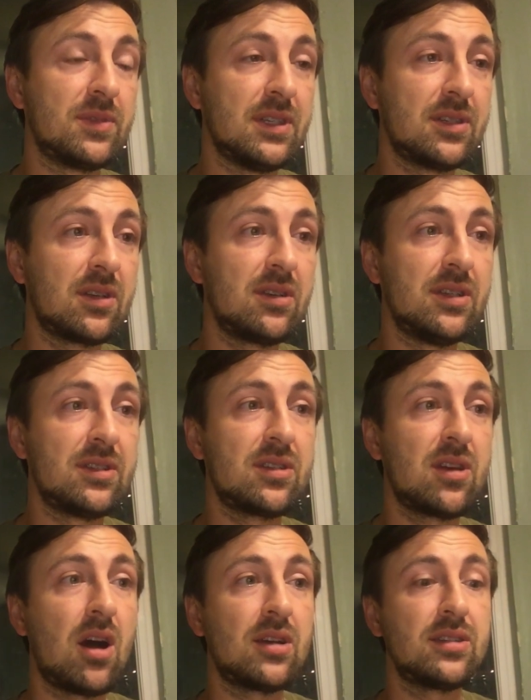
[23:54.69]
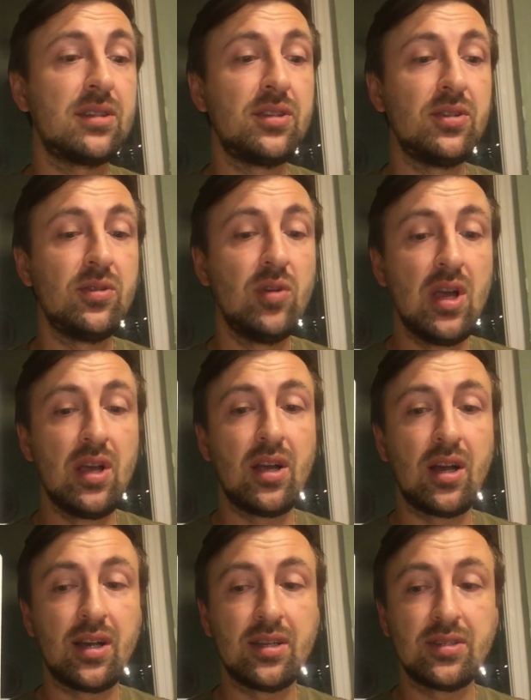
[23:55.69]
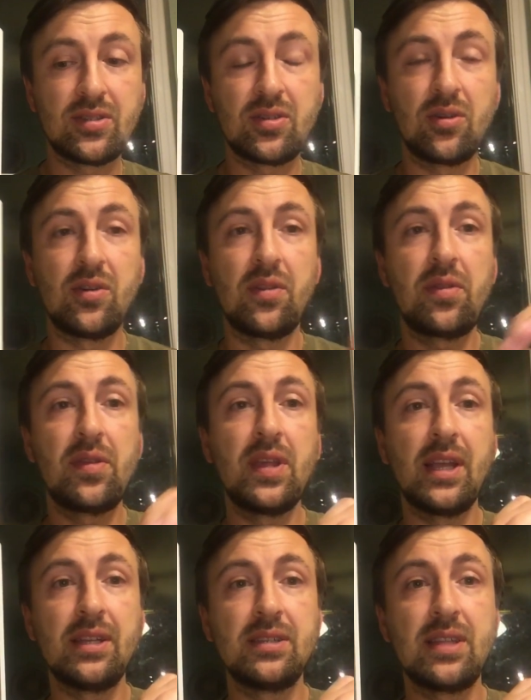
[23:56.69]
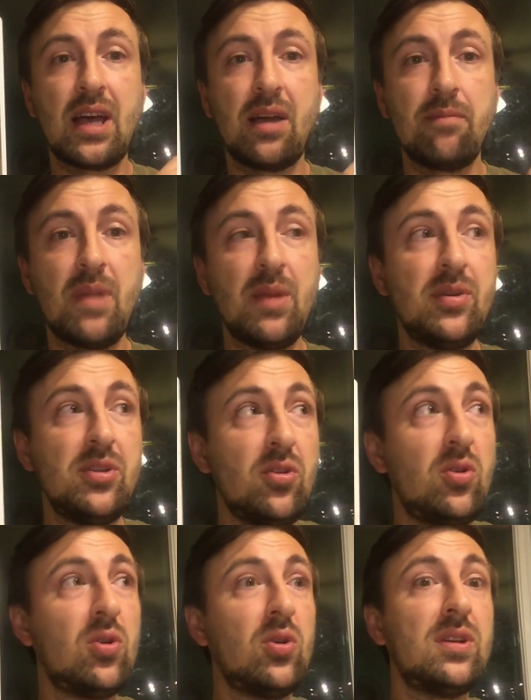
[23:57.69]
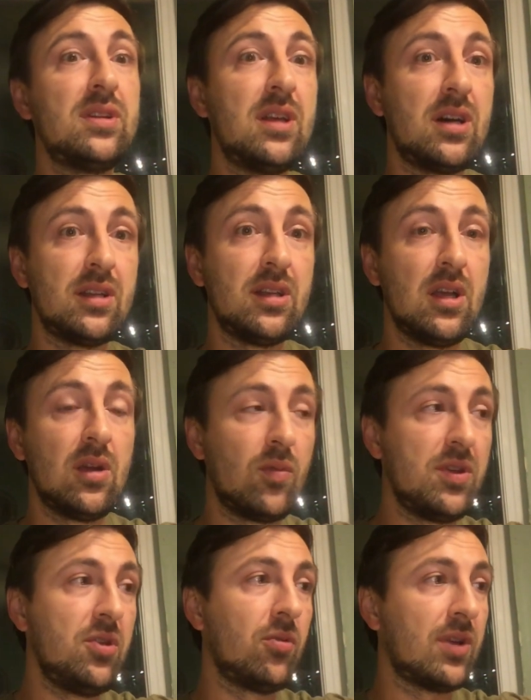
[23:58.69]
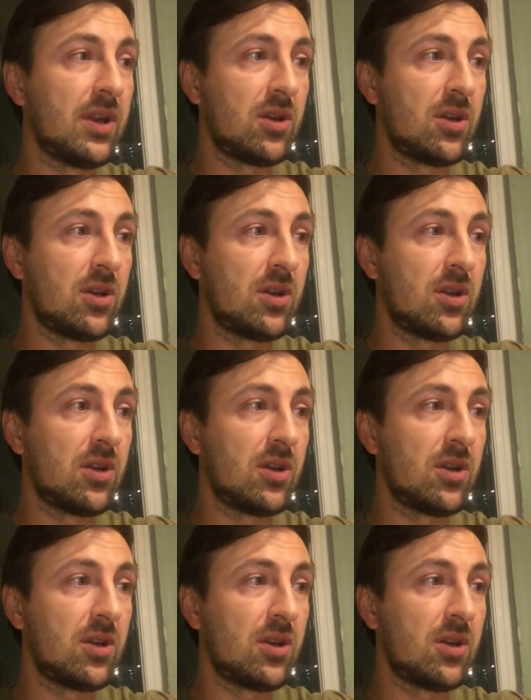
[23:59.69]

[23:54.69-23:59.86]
It's costing you certain things that maybe you could have done when you were in